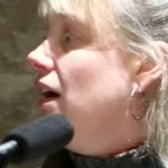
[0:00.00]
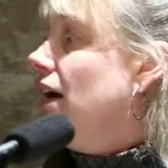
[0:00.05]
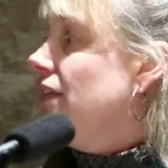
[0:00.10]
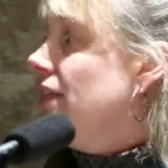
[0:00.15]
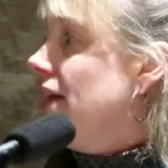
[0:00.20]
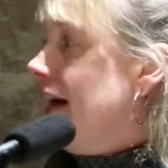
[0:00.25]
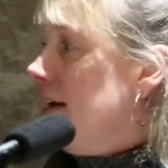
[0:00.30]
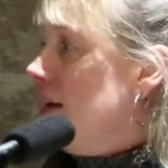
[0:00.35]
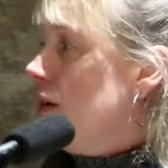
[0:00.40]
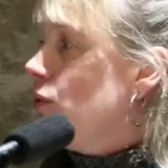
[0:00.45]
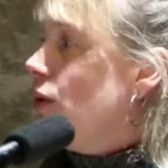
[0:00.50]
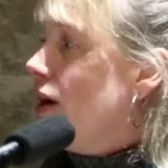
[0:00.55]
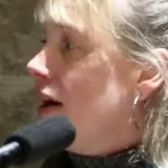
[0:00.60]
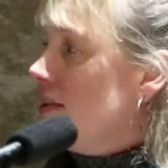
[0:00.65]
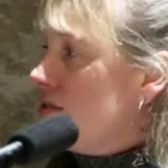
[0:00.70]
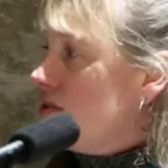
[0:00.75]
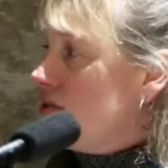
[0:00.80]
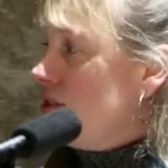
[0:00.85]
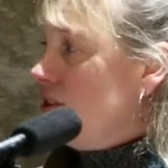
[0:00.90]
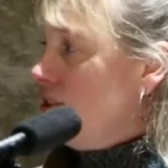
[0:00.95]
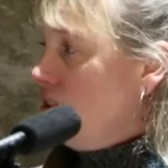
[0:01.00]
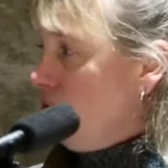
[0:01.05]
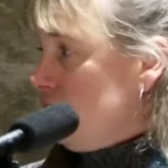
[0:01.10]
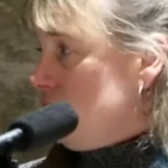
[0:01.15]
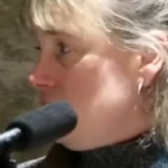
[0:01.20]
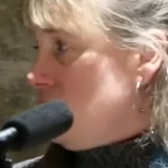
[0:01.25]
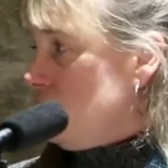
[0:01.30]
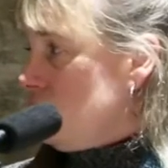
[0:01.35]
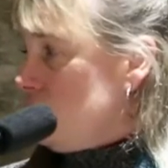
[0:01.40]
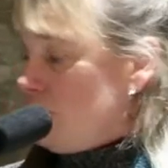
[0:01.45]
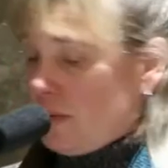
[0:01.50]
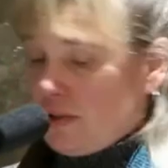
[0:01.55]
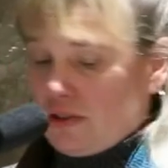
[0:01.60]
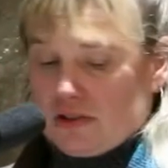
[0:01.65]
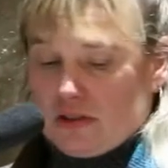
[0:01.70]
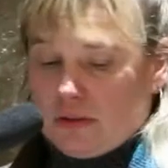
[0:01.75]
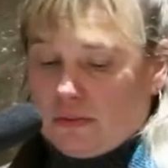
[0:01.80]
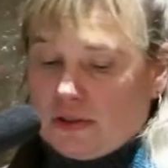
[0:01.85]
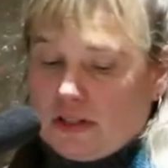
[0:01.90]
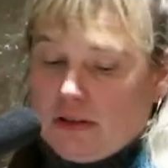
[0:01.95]
than it was to use those
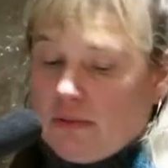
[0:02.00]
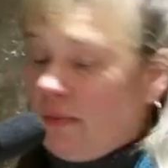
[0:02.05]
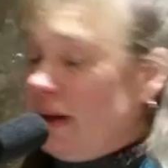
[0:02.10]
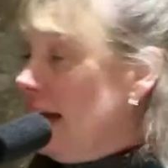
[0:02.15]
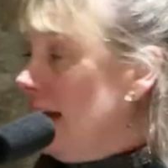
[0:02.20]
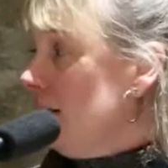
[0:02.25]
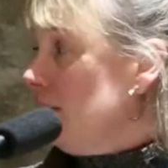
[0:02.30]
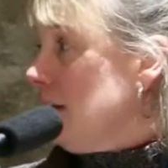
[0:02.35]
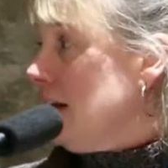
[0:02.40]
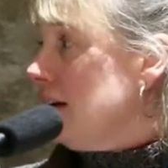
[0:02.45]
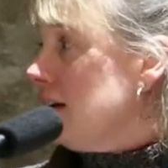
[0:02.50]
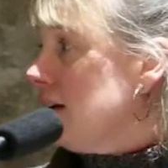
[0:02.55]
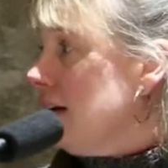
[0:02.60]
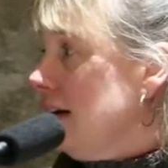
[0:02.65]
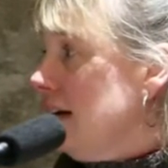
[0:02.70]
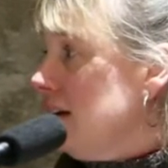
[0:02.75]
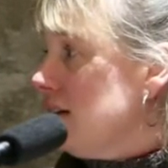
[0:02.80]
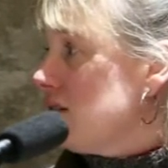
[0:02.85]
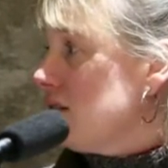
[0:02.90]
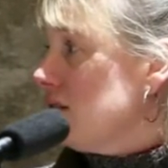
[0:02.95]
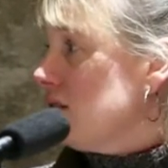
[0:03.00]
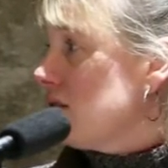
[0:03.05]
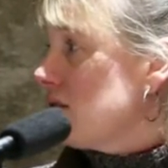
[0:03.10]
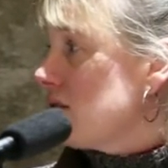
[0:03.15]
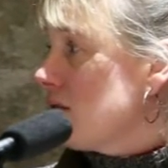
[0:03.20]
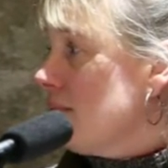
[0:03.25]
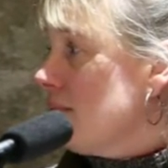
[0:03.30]
prescription pain medications.